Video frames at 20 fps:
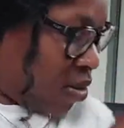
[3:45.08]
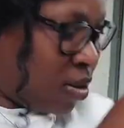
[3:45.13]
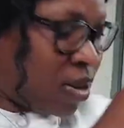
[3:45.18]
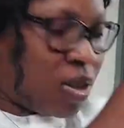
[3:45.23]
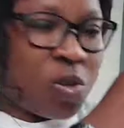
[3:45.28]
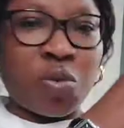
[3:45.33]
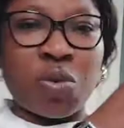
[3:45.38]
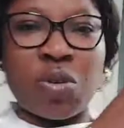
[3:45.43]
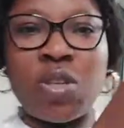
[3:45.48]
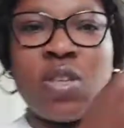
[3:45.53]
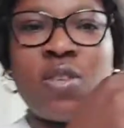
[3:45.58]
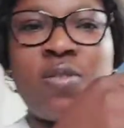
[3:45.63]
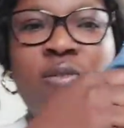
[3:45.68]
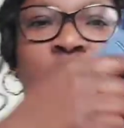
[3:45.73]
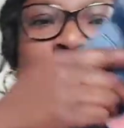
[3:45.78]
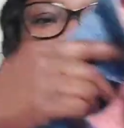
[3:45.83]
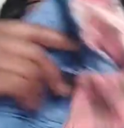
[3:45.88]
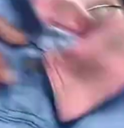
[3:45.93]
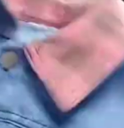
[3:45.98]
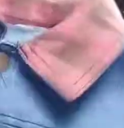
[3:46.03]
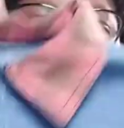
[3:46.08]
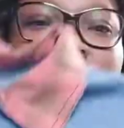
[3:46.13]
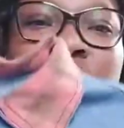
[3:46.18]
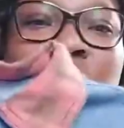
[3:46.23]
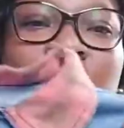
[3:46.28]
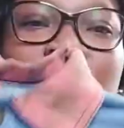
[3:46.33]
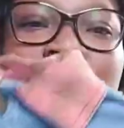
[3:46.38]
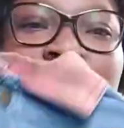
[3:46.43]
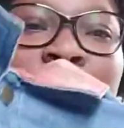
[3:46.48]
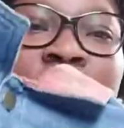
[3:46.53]
This one is for my
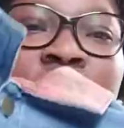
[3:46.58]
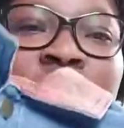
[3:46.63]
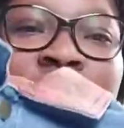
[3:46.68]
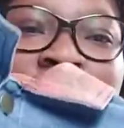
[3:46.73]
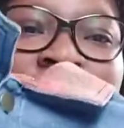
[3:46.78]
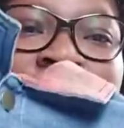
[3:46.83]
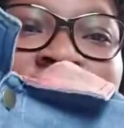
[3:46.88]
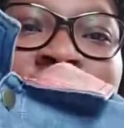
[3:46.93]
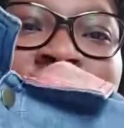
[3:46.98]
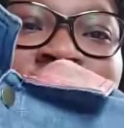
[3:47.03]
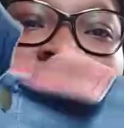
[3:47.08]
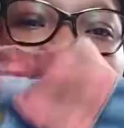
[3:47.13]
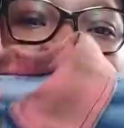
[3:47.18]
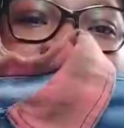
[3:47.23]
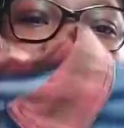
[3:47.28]
little baby. You can see